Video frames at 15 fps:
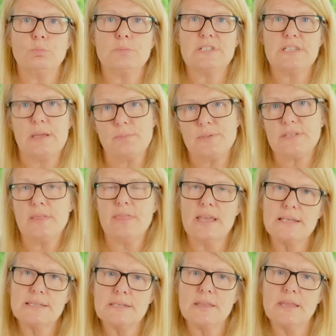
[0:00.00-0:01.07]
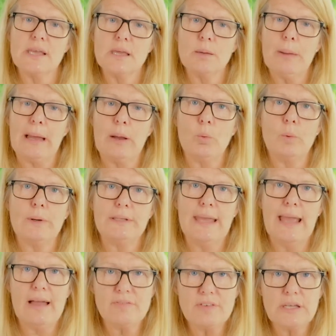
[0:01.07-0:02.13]
tips and things to think about when you're
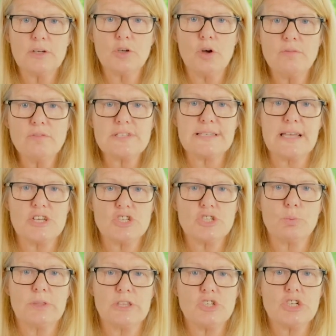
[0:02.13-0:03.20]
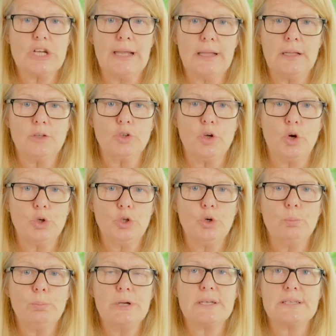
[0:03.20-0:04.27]
having a conversation with a child or young
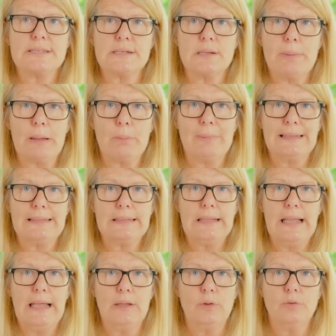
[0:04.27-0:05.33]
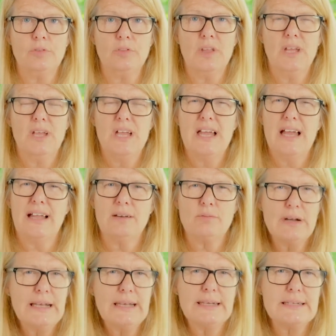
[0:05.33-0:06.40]
person about mental health. And I
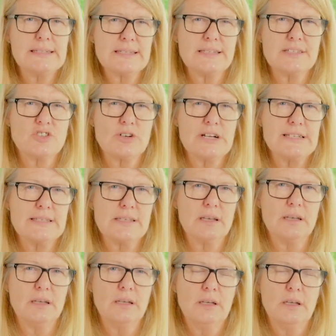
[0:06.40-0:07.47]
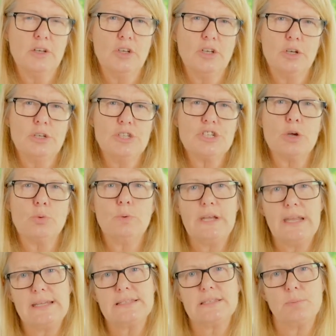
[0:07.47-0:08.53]
really need to stress that, you don't
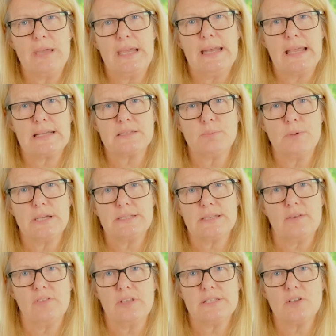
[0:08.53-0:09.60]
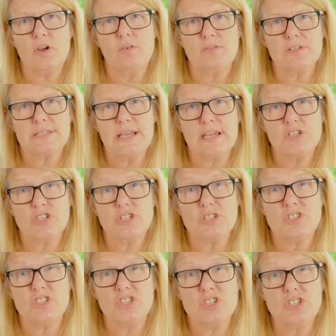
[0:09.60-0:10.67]
need to be an expert to have these
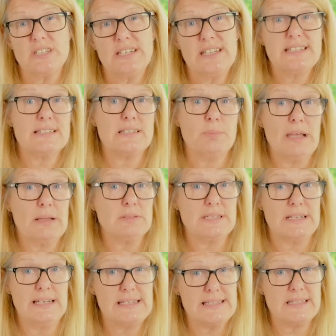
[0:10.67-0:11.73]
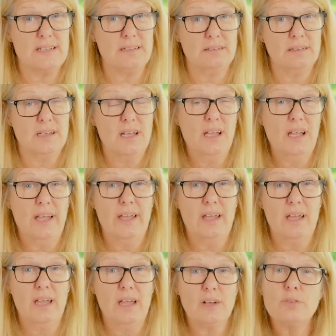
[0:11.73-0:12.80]
conversations. You just need to be able to listen.
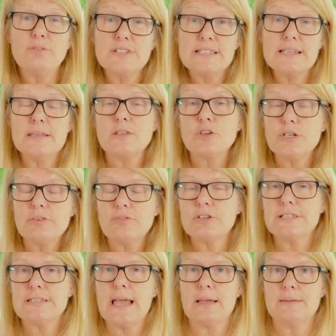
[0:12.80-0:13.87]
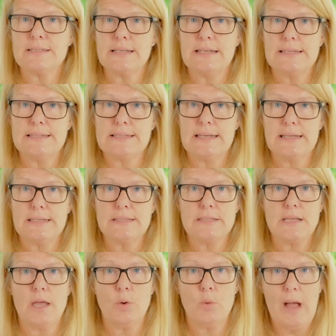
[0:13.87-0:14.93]
And obviously there are different types of listening.
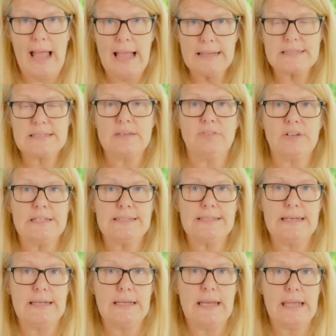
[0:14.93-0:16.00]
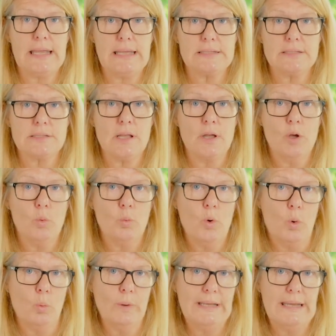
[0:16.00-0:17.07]
So active listening is
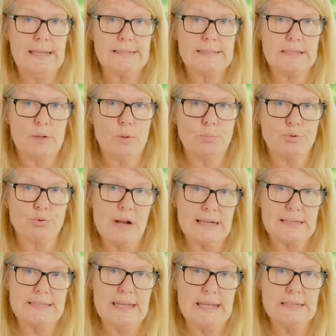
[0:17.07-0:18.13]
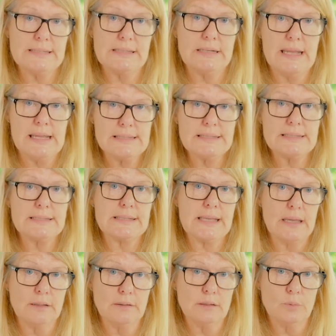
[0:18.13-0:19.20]
what we need to practice, and it is a
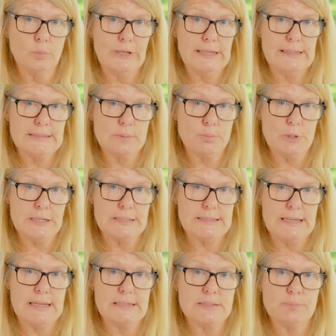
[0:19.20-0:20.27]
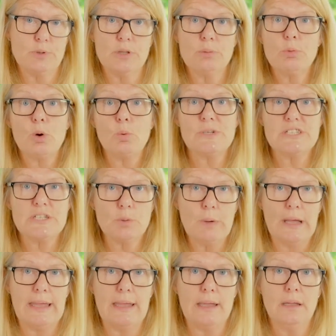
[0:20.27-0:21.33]
skill that we need to practice. But the more we do
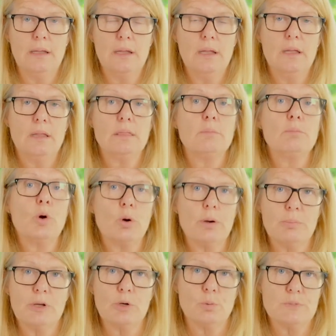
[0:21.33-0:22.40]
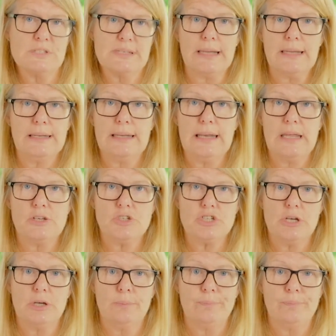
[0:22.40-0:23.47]
it, the more it becomes second
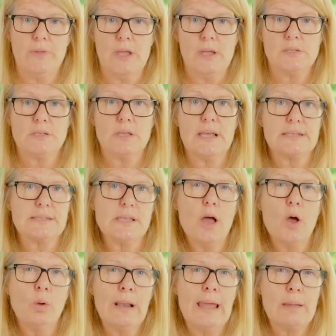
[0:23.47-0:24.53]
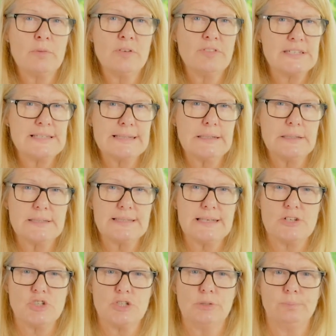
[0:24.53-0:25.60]
nature. So that's the whole aim of this little
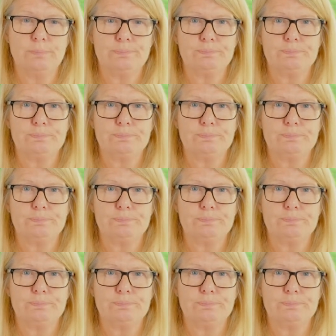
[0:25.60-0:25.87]
session.